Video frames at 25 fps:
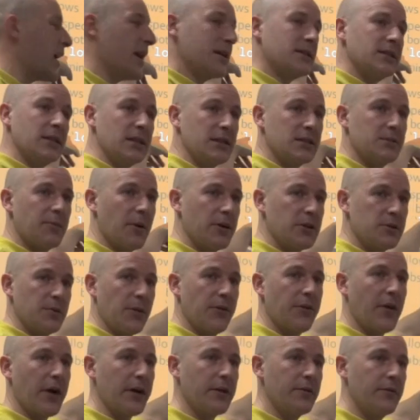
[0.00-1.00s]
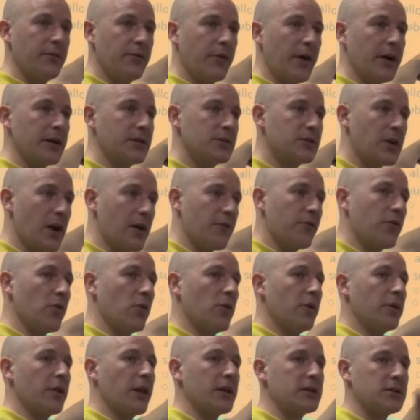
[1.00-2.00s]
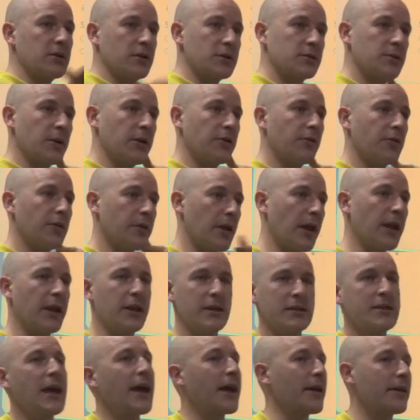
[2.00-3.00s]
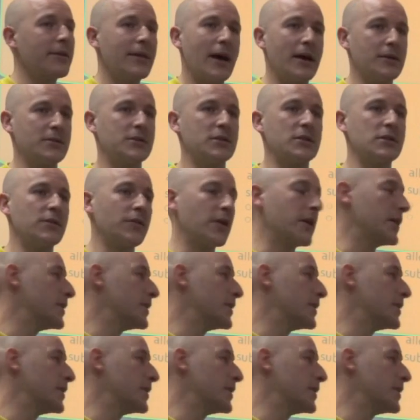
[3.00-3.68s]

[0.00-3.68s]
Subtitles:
this is supposed to be very, very straightforward. That's not supposed to, that it'd take thousands of